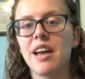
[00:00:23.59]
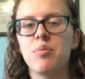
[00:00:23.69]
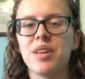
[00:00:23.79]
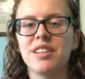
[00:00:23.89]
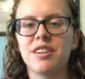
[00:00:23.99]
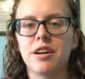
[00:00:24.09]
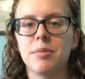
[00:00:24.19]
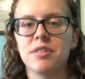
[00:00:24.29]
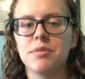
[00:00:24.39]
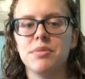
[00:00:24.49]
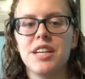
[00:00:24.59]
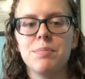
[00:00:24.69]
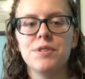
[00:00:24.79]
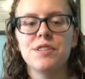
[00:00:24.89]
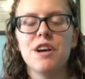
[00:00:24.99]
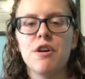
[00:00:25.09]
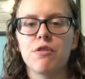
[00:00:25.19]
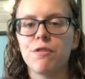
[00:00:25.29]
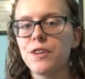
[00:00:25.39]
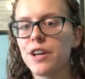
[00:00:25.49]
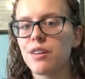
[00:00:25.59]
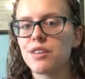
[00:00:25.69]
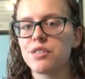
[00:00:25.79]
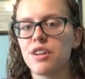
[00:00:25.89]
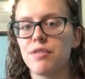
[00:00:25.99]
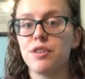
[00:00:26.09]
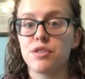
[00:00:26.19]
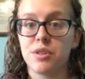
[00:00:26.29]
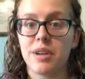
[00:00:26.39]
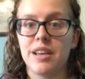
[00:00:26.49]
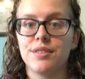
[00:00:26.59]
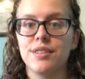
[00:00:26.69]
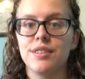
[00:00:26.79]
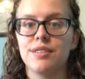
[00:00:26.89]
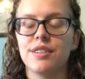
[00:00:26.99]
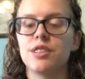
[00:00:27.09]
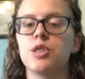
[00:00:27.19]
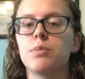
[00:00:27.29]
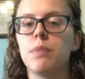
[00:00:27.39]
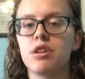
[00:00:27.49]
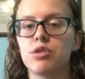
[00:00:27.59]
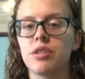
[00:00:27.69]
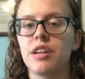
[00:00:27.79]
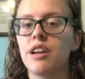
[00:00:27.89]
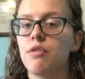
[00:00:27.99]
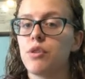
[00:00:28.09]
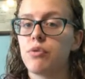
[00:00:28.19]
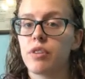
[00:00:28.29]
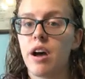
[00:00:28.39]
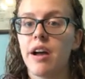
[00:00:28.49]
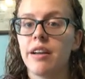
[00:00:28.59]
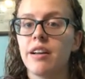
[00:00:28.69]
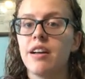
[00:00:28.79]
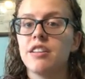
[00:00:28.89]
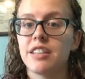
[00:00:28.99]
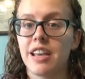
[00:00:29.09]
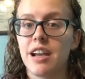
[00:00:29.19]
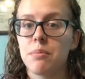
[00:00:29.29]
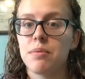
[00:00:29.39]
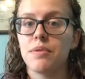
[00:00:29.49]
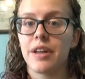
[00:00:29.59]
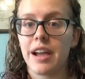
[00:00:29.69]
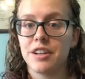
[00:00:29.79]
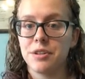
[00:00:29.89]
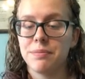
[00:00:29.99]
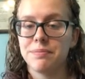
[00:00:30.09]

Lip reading: and we can talk about some tips for fitting all your stuff in your suitcases, especially if you fly to camp like I do.